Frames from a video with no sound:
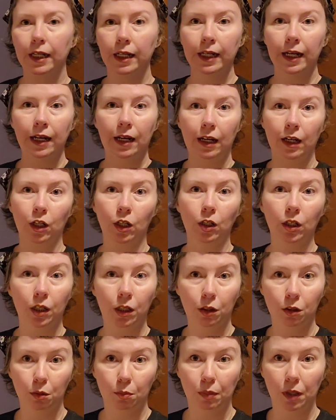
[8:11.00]
it kind of like a
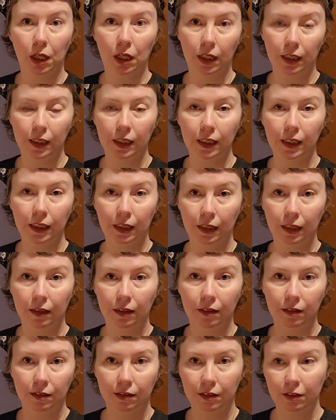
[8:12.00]
color
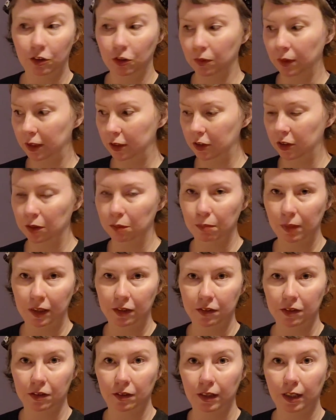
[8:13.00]
blocking situation
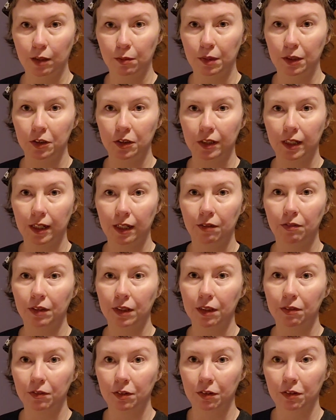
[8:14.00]
based on how much I have
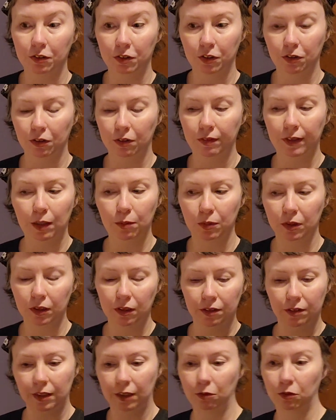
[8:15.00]
left of those 3
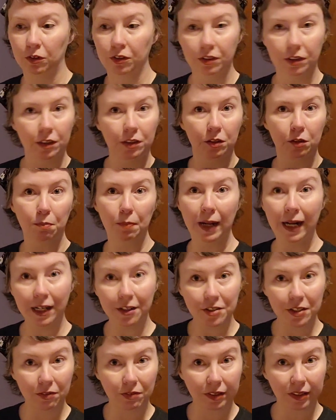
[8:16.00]
fabrics. They will still
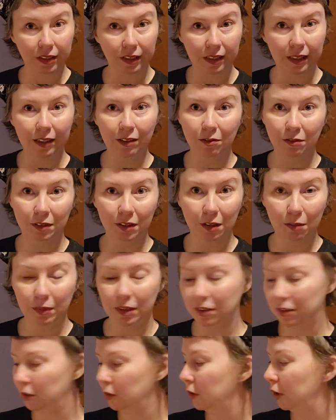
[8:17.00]
match everything. Wouldn't that
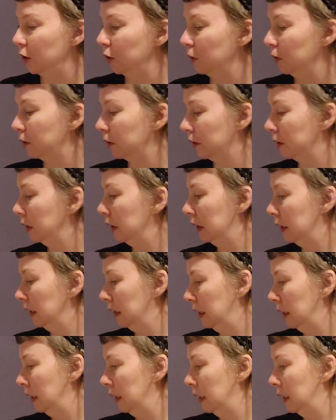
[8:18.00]
be so cute?
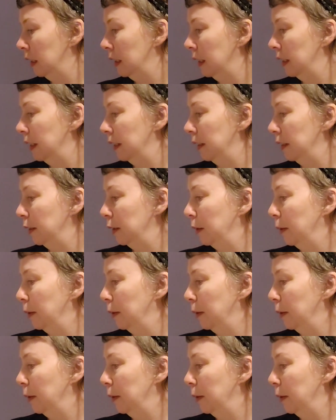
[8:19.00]
So